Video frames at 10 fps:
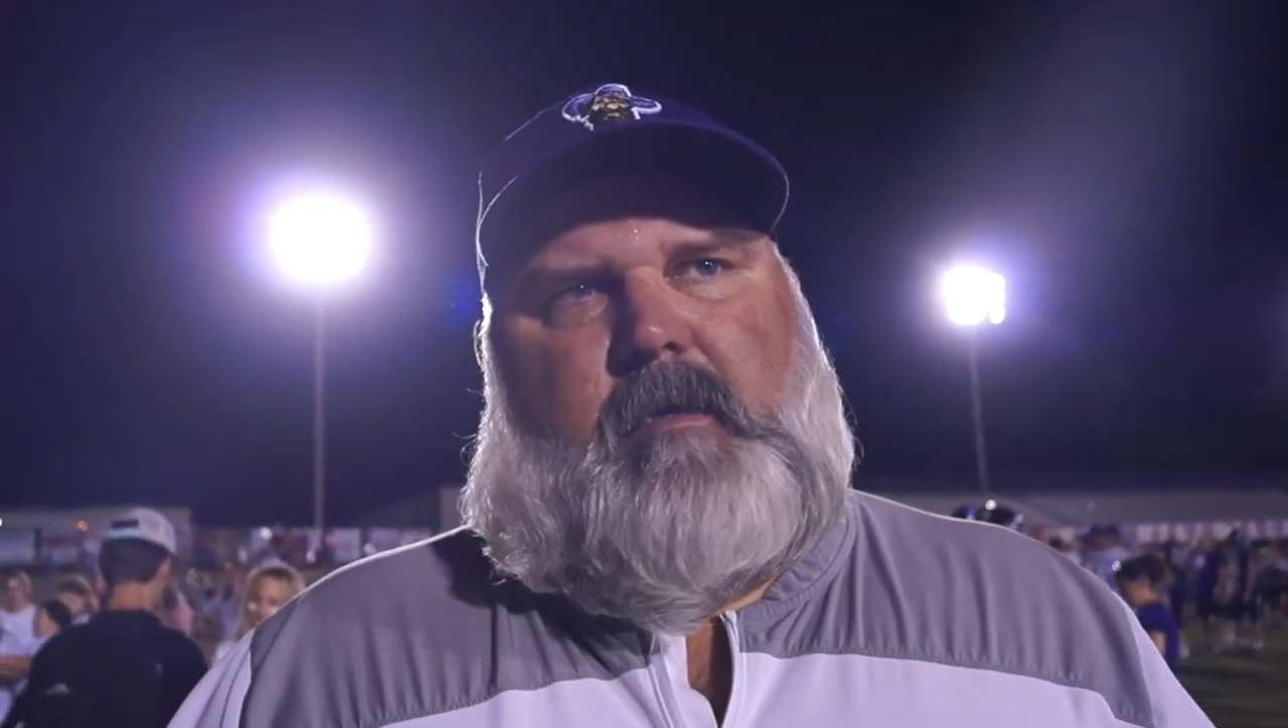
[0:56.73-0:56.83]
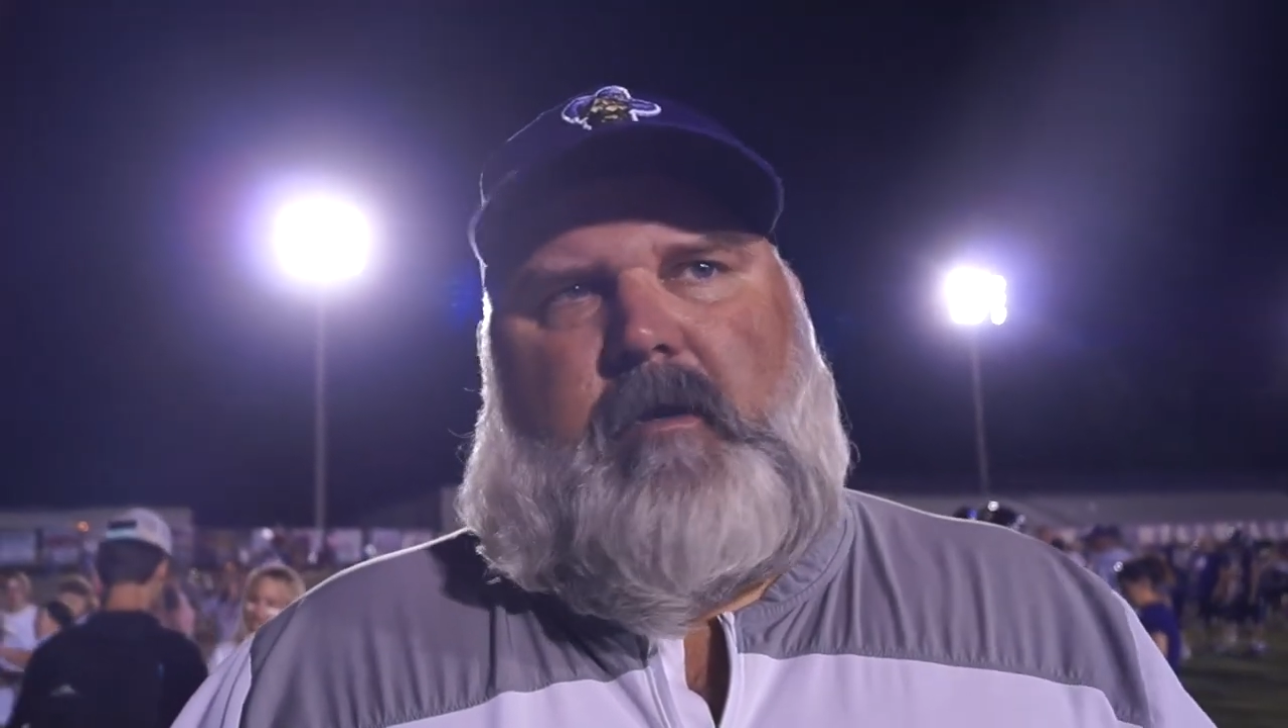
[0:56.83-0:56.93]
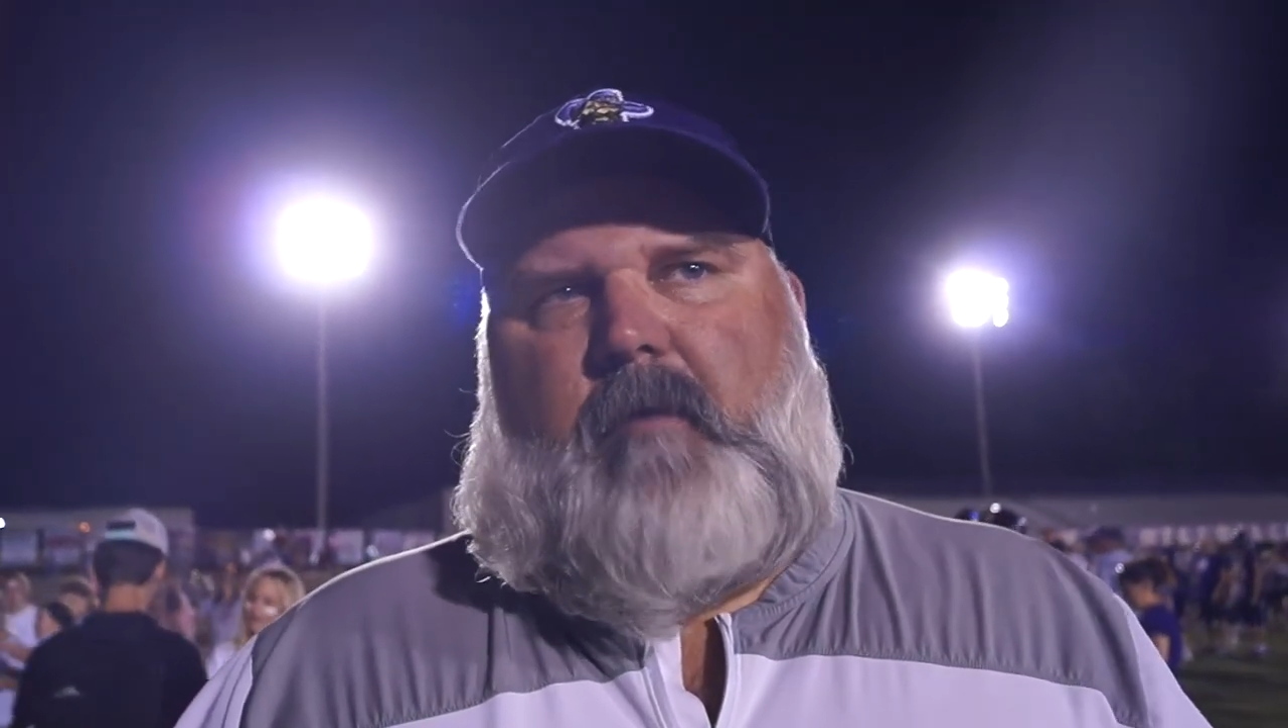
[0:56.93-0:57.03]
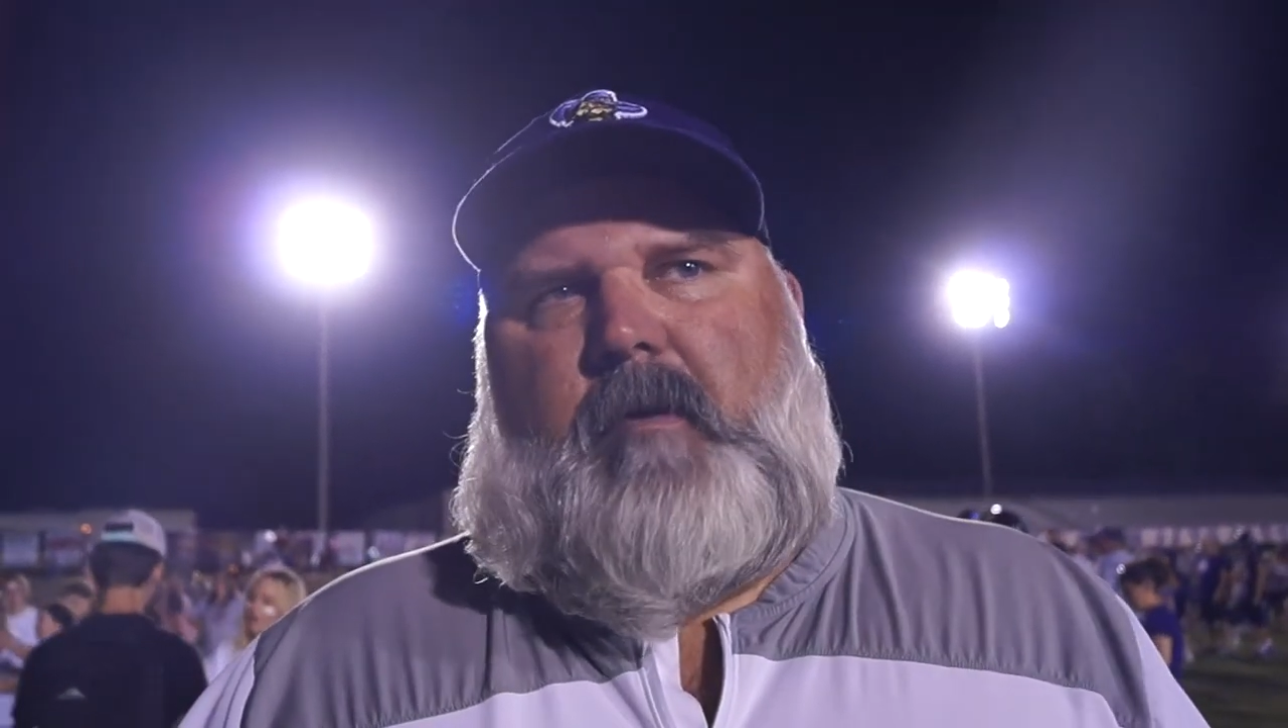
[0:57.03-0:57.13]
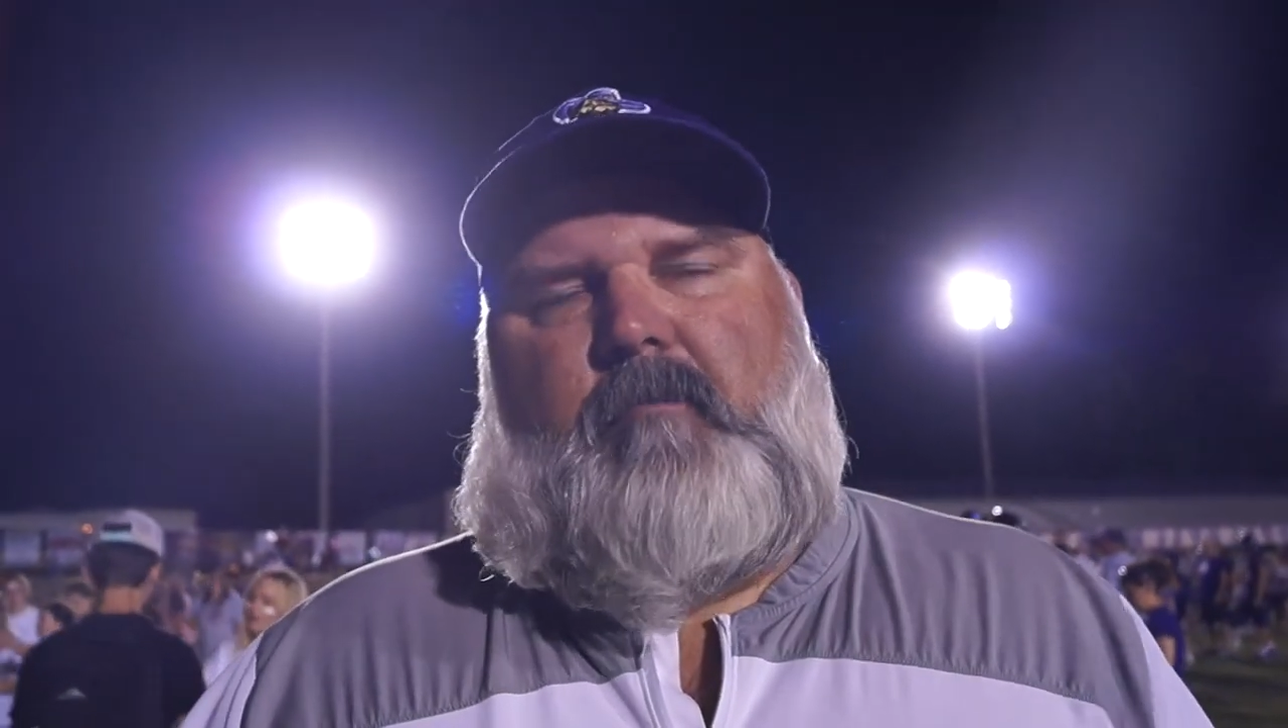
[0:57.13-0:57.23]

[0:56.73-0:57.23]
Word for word: You know, they've been